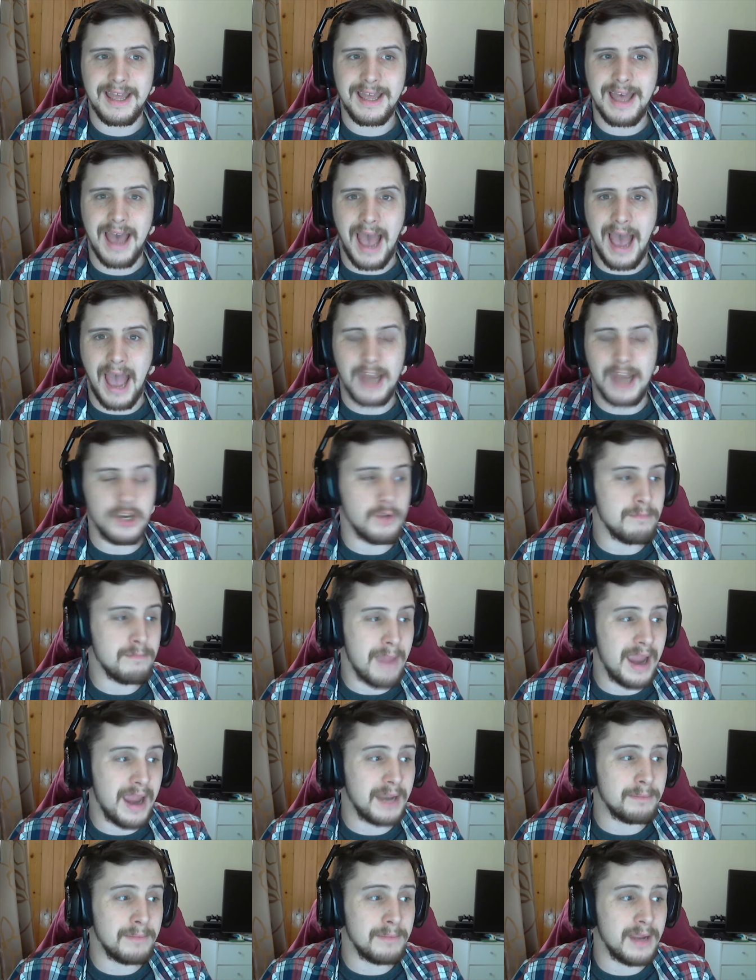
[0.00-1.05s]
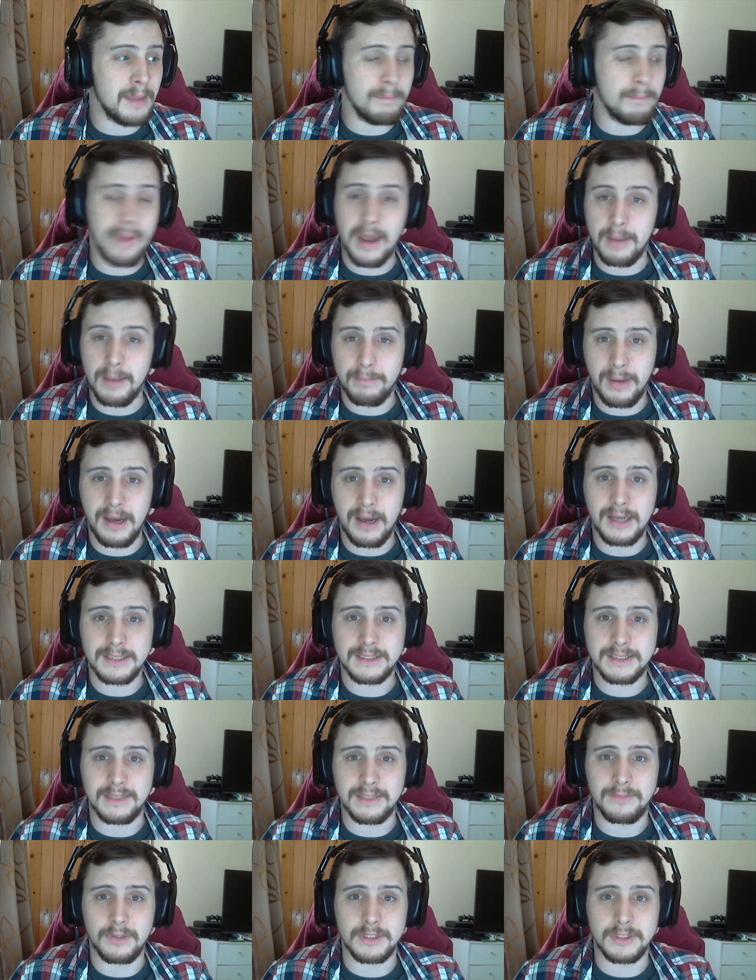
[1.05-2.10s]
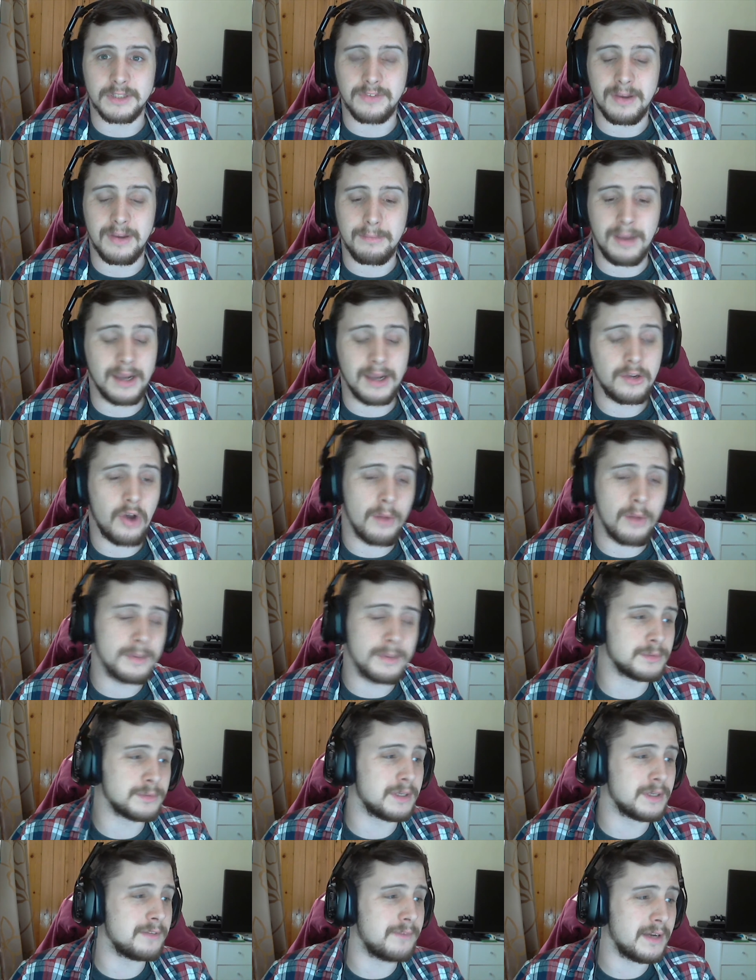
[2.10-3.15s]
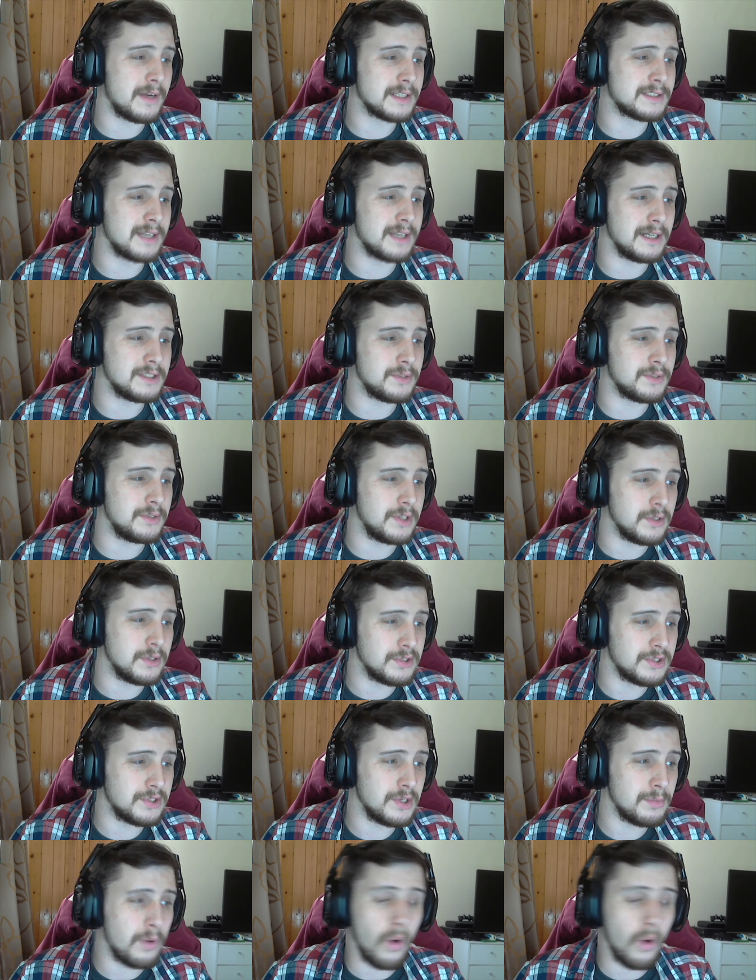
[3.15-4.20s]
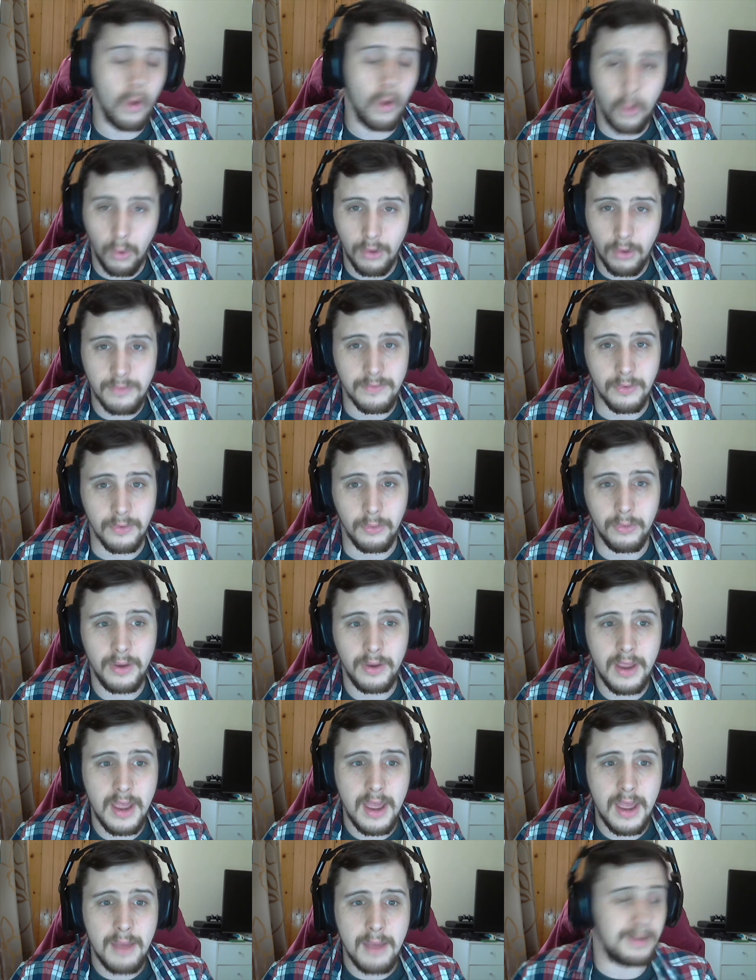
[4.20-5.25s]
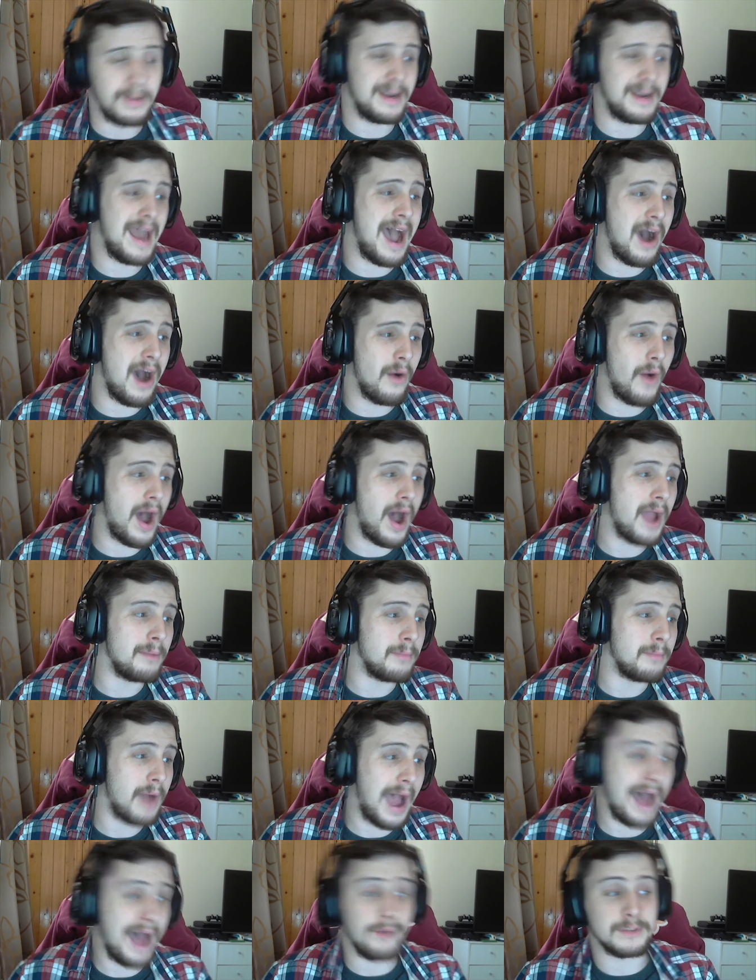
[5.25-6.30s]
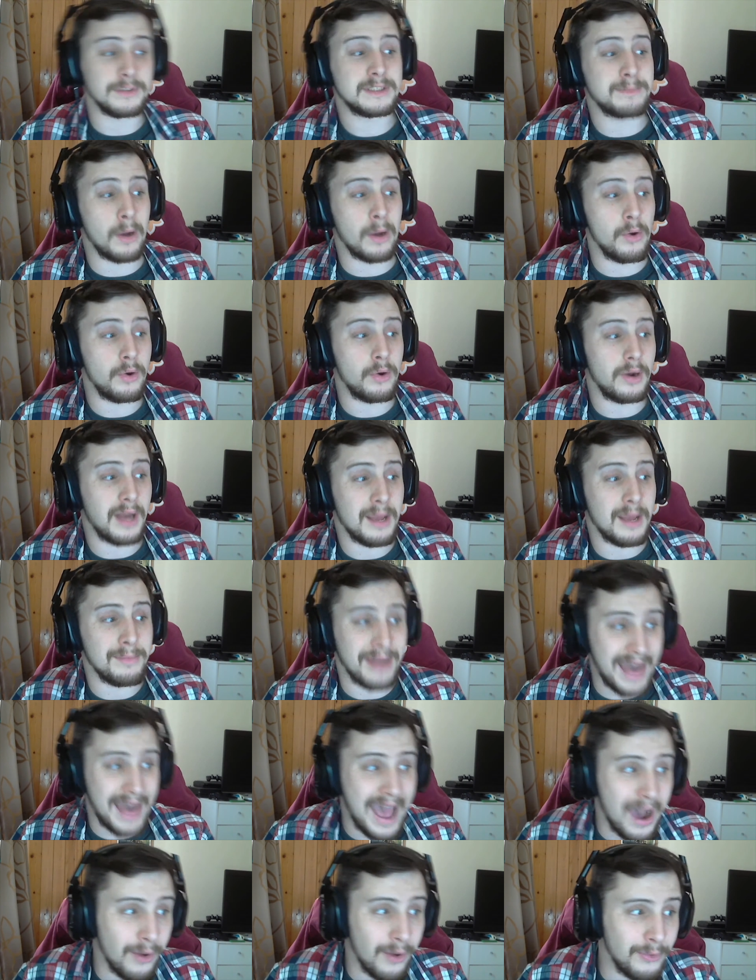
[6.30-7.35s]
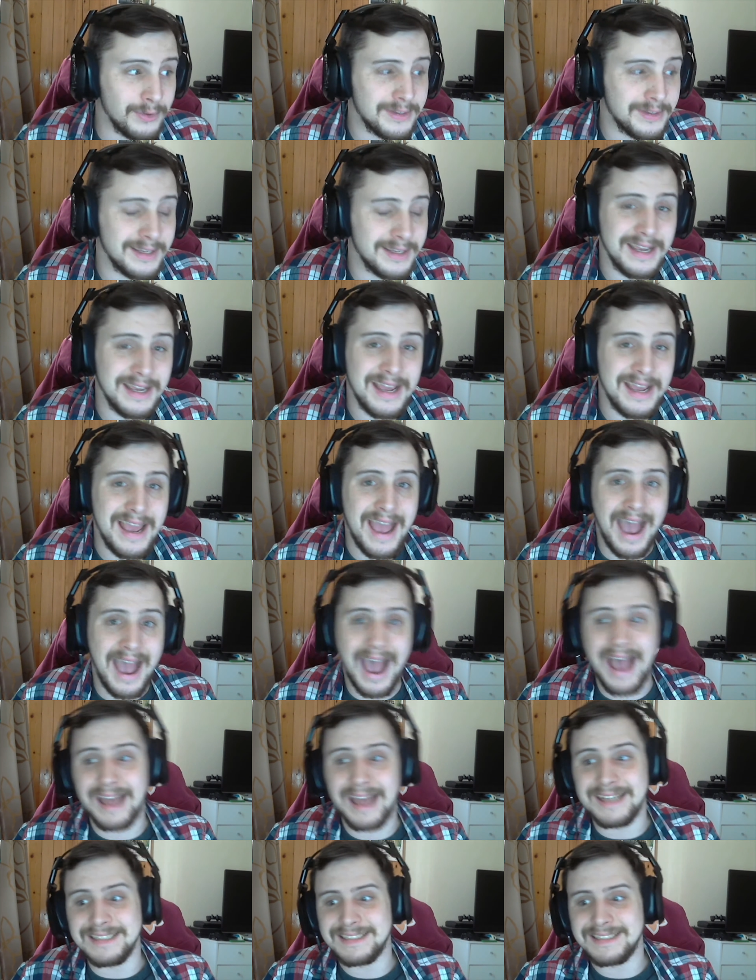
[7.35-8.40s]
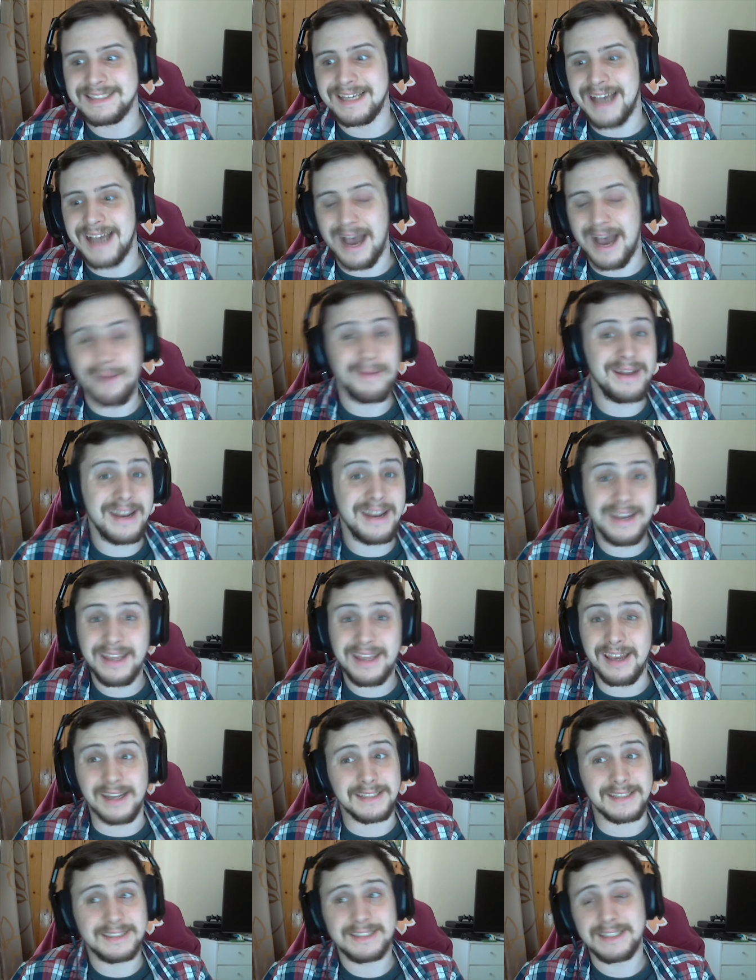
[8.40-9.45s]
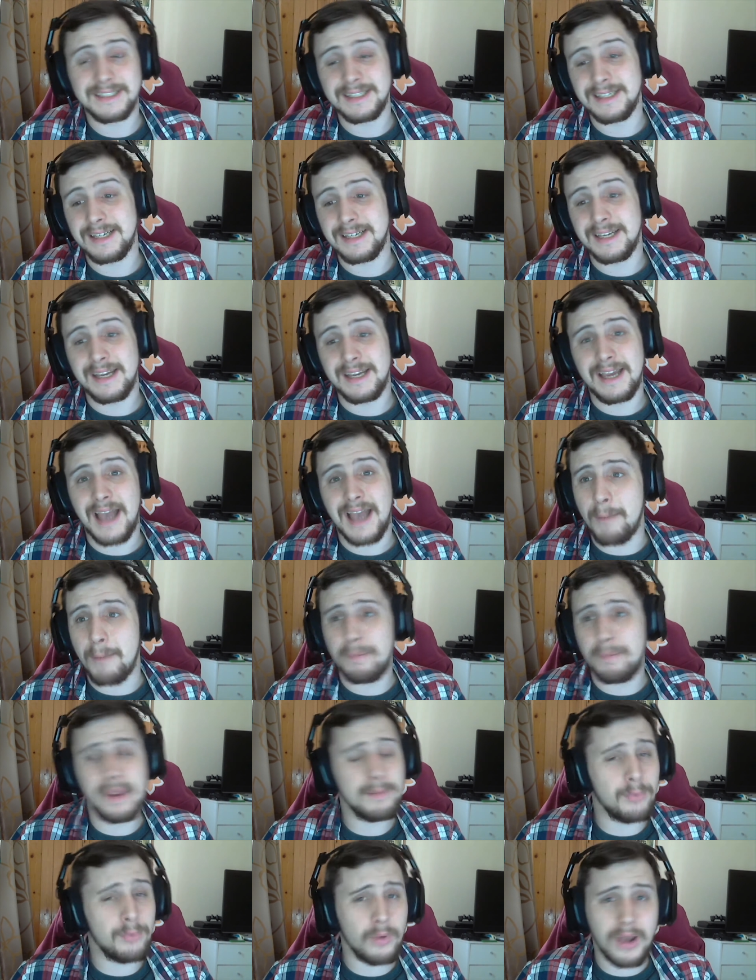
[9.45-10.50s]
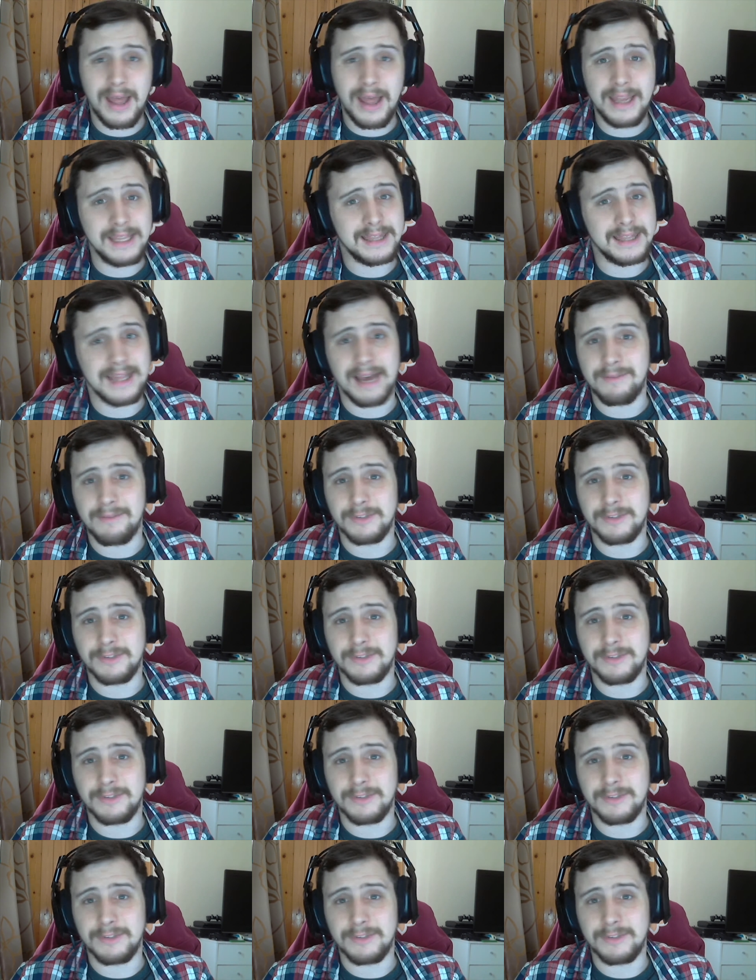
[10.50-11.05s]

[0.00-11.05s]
And you made me a better person because of it. My comments when I first started doing YouTube were awful. But now I'm outspoken, I'm loud, and I'm an idiot. And people like that for